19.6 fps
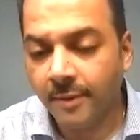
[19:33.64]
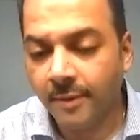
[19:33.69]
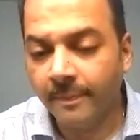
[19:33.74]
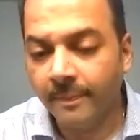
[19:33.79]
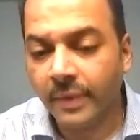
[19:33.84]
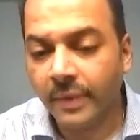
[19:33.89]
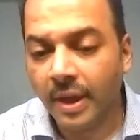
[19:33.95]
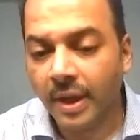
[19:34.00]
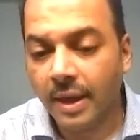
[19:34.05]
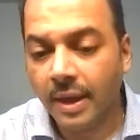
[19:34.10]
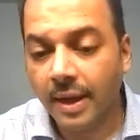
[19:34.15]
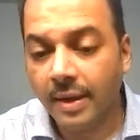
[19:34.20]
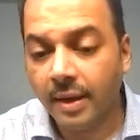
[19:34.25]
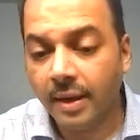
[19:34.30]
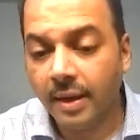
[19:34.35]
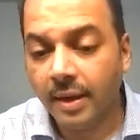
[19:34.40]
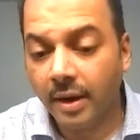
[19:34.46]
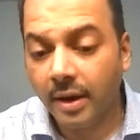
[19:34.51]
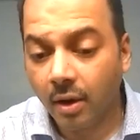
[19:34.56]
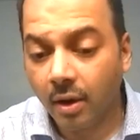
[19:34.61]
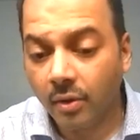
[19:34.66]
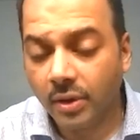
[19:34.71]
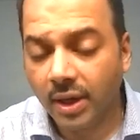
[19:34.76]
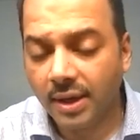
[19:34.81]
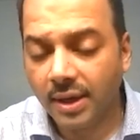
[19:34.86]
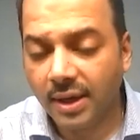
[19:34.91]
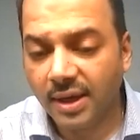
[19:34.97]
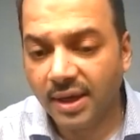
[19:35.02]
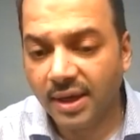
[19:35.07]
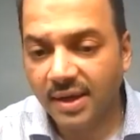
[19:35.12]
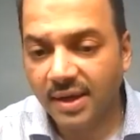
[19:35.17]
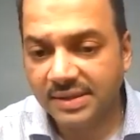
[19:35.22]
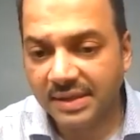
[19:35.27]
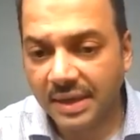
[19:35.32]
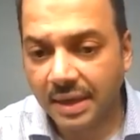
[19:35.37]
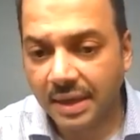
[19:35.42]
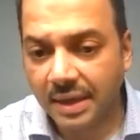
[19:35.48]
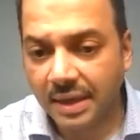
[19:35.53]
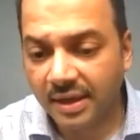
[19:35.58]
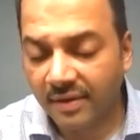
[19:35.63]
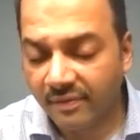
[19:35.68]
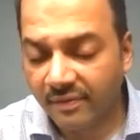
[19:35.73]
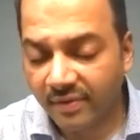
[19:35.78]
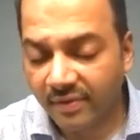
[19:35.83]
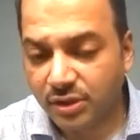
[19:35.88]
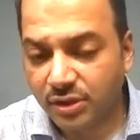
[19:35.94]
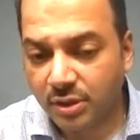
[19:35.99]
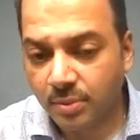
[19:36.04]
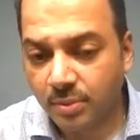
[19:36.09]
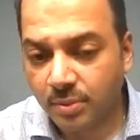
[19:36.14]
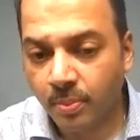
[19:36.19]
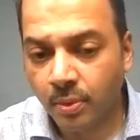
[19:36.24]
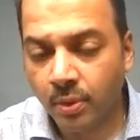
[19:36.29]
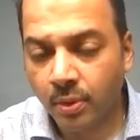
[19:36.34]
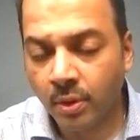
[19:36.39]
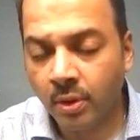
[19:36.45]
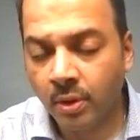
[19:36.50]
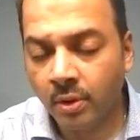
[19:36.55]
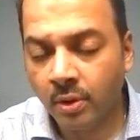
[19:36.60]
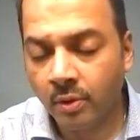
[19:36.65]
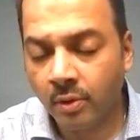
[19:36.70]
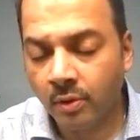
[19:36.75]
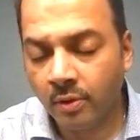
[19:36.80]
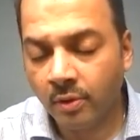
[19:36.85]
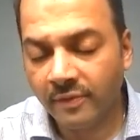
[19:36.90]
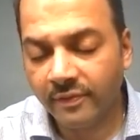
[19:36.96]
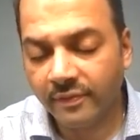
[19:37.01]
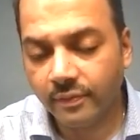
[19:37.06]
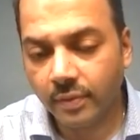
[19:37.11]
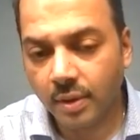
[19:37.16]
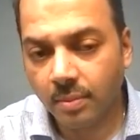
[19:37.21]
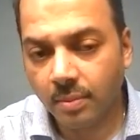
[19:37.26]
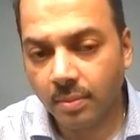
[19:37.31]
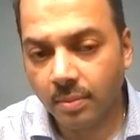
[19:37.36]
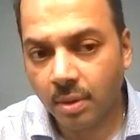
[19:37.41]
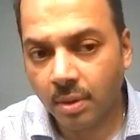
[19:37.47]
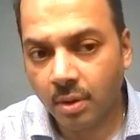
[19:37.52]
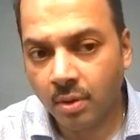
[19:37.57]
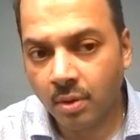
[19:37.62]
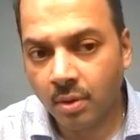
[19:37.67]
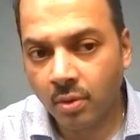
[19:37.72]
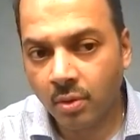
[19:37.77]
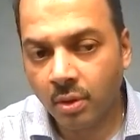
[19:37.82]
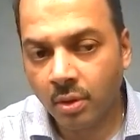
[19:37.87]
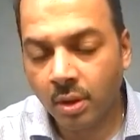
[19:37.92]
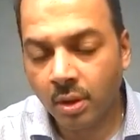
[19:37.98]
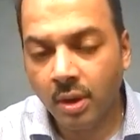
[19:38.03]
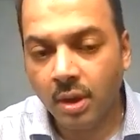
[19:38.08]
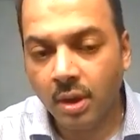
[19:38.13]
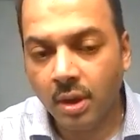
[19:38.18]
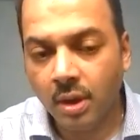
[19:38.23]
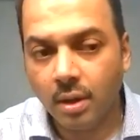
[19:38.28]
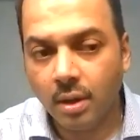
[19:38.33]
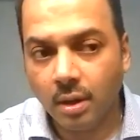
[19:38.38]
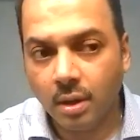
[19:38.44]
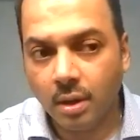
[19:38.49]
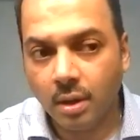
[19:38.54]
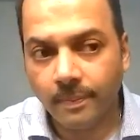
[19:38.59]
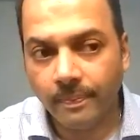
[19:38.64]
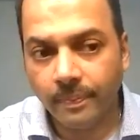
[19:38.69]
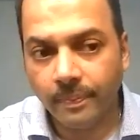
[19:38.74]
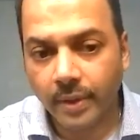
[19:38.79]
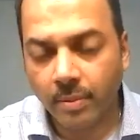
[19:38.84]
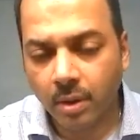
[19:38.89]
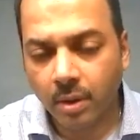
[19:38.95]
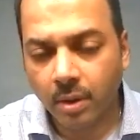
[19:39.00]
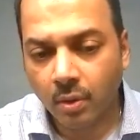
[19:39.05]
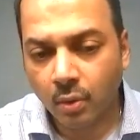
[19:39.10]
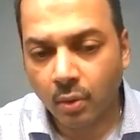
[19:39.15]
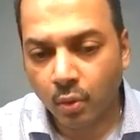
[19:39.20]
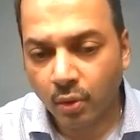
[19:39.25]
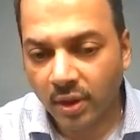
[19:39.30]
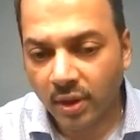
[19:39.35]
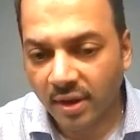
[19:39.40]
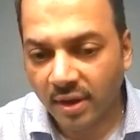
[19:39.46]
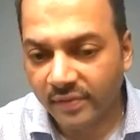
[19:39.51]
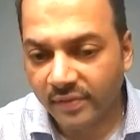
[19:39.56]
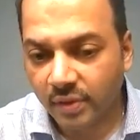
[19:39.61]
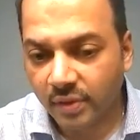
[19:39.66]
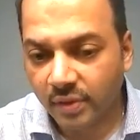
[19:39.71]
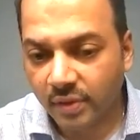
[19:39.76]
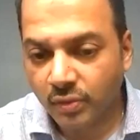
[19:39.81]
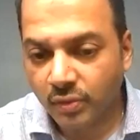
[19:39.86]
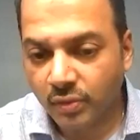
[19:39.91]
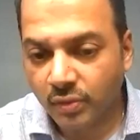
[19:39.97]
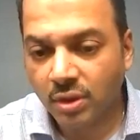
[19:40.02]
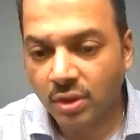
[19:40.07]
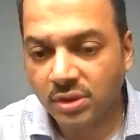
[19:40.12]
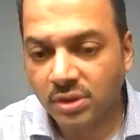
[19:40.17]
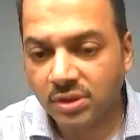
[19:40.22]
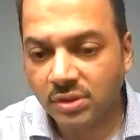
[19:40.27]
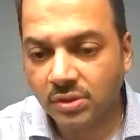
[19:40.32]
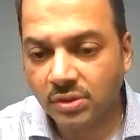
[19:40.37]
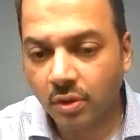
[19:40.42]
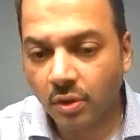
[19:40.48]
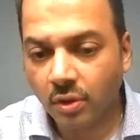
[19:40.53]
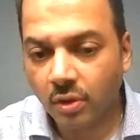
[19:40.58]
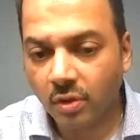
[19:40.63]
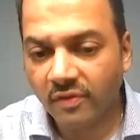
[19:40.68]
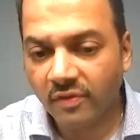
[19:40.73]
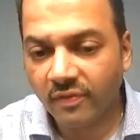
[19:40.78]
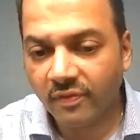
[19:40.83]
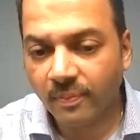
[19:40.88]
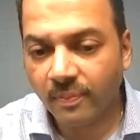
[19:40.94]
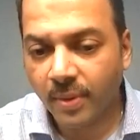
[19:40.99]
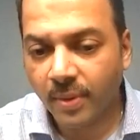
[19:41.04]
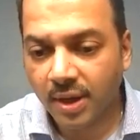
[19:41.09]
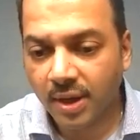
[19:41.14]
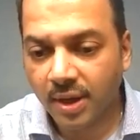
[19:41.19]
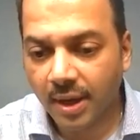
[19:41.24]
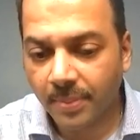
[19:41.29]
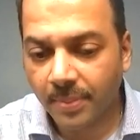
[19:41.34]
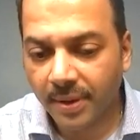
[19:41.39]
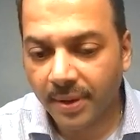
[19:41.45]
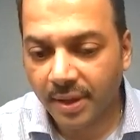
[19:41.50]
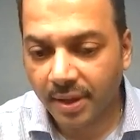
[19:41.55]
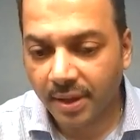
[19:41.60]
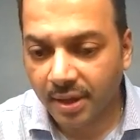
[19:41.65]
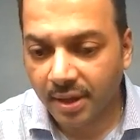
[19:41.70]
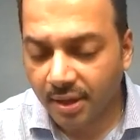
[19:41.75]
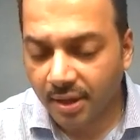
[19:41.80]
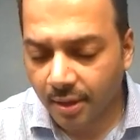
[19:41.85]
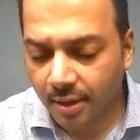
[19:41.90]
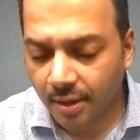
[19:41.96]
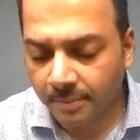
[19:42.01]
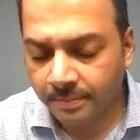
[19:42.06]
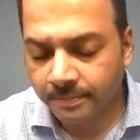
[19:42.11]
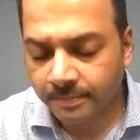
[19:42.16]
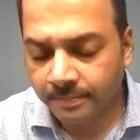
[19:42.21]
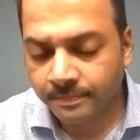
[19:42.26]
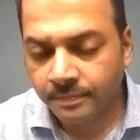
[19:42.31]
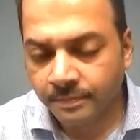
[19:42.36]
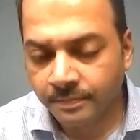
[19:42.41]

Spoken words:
and now that India is at that inflection point of about $2,500 of per capita income,